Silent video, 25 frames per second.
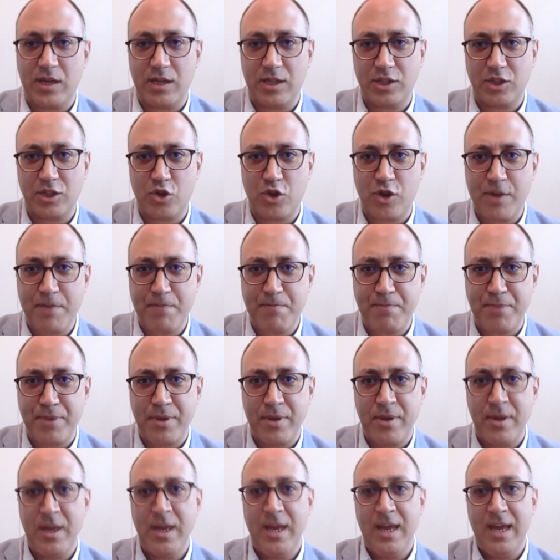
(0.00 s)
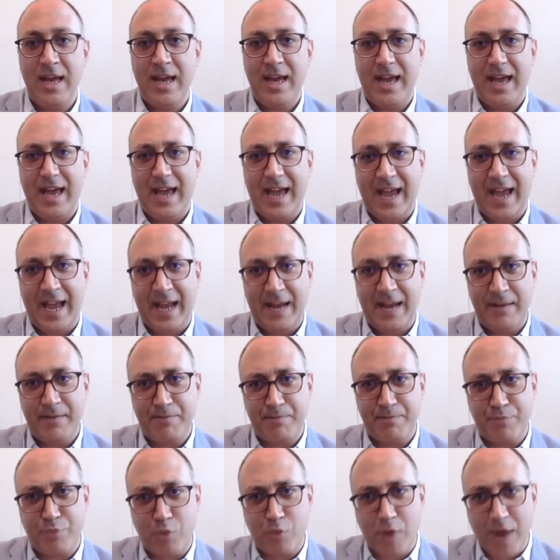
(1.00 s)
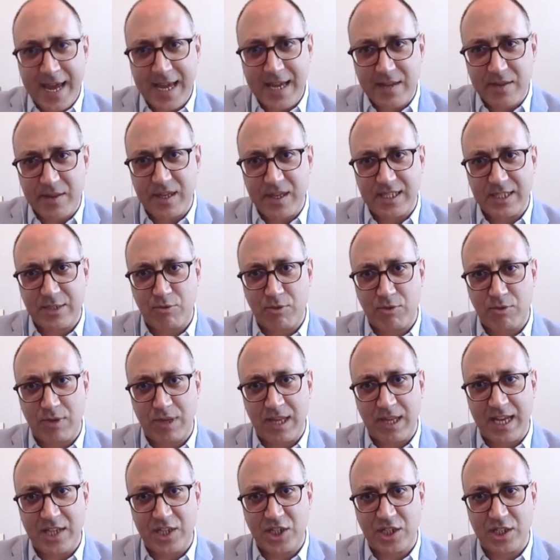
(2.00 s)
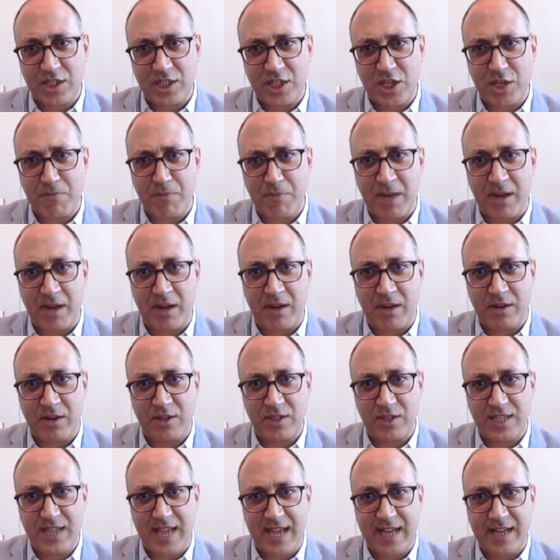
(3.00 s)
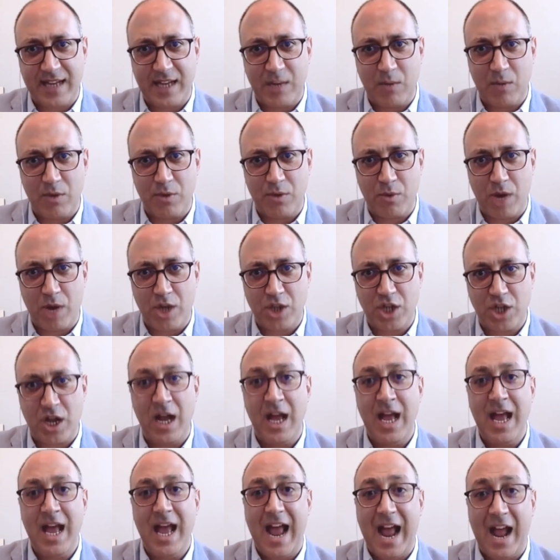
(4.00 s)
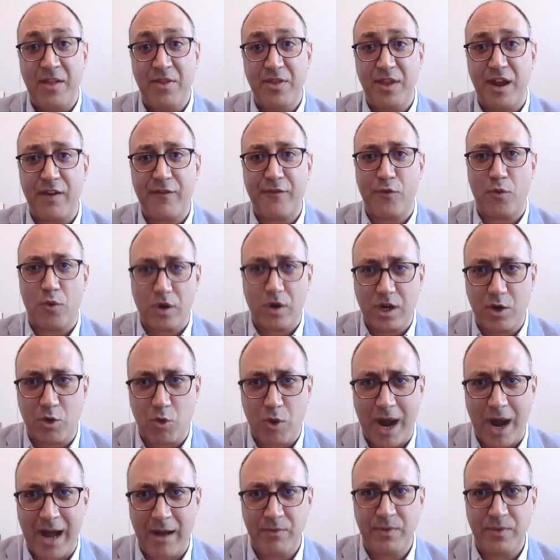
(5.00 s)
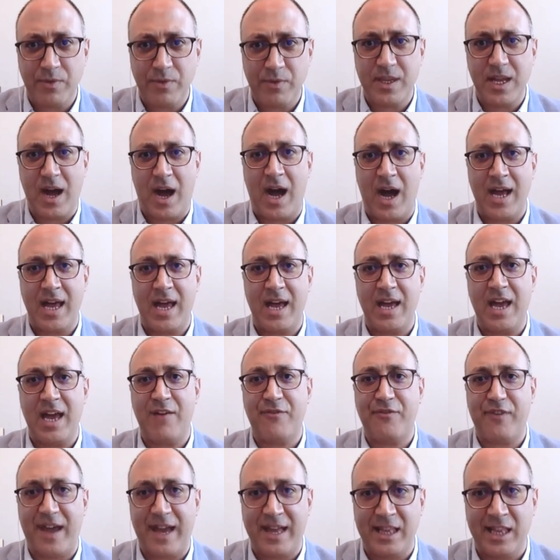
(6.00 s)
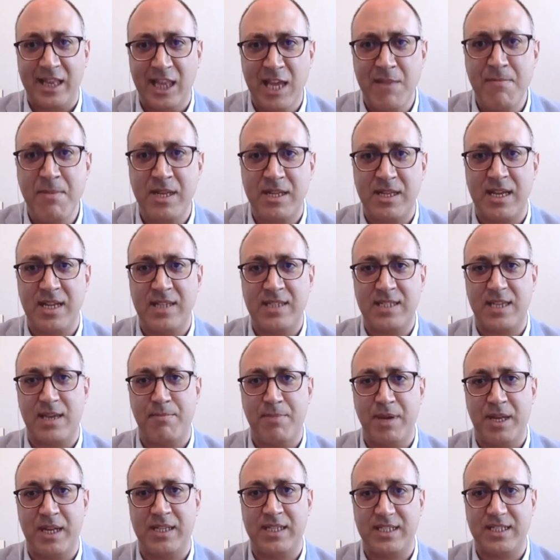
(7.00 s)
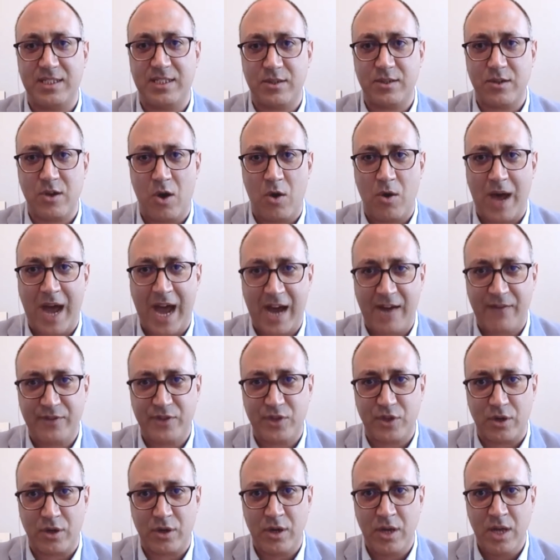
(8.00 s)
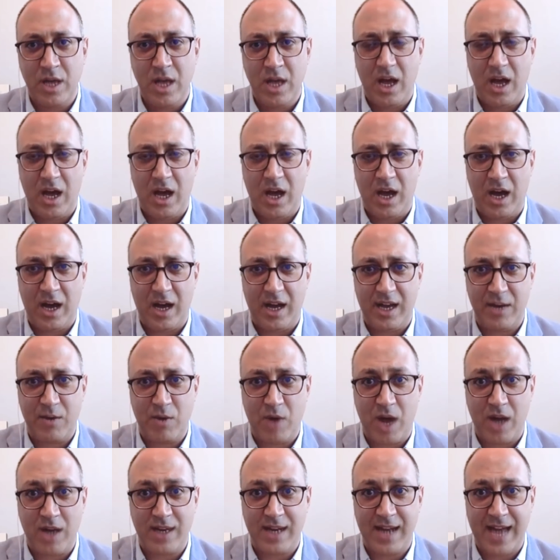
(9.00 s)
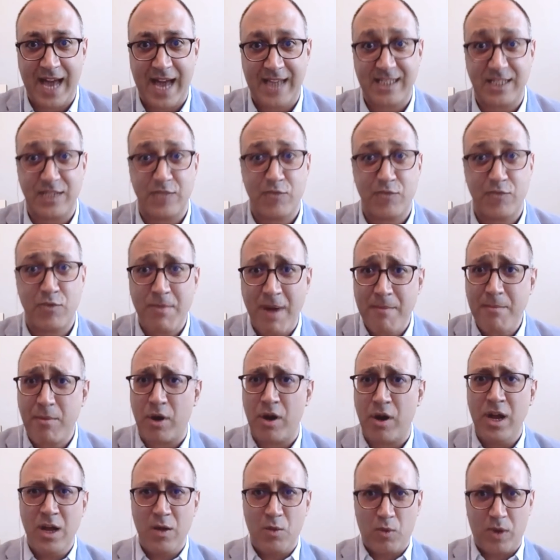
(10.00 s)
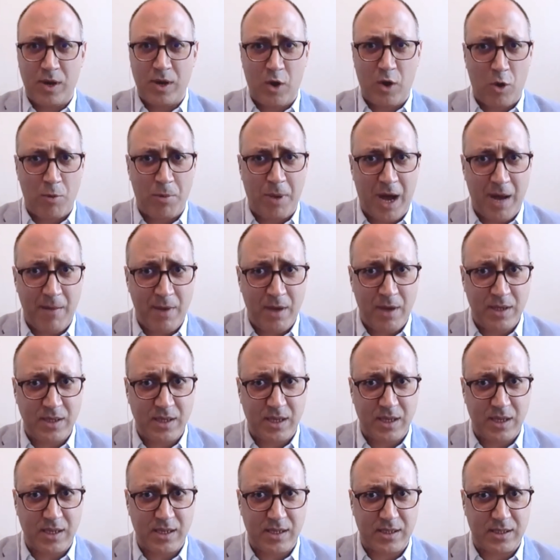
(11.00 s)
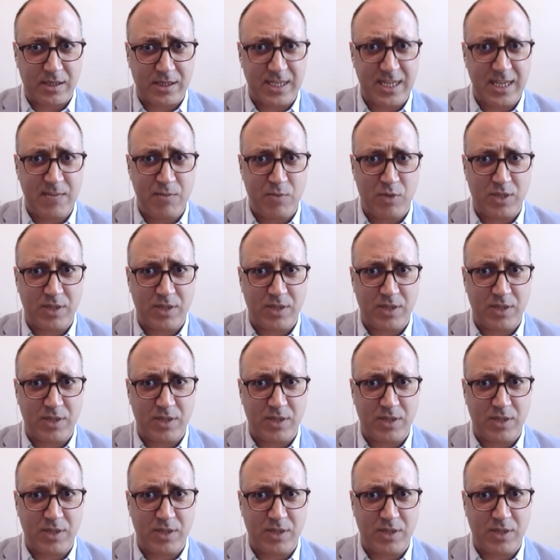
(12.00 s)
trip and break this relationship and understanding with Russia, and therefore ground the IAF and limit its ability to go after Iranian assets. Remember, when Obama's team